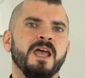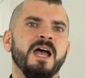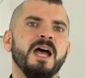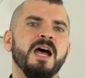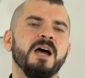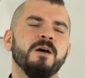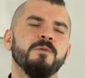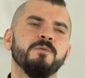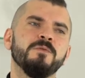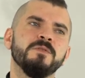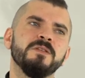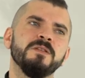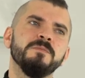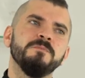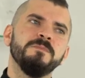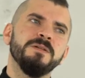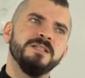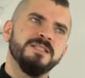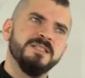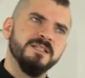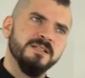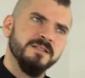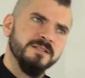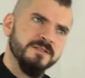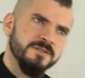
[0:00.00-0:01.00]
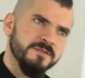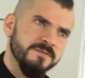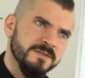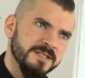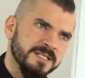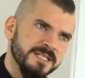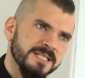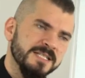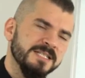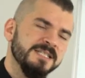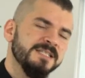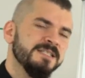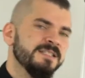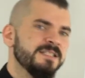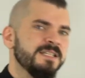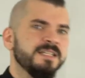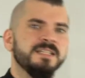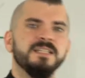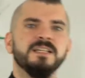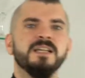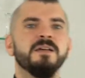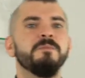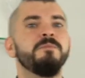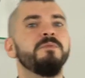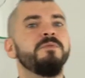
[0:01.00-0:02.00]
I want the bitterness of the zest inside
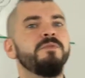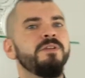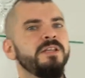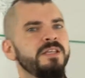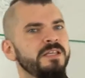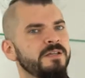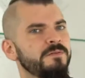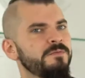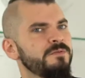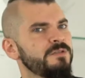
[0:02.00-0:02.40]
the caipirinha,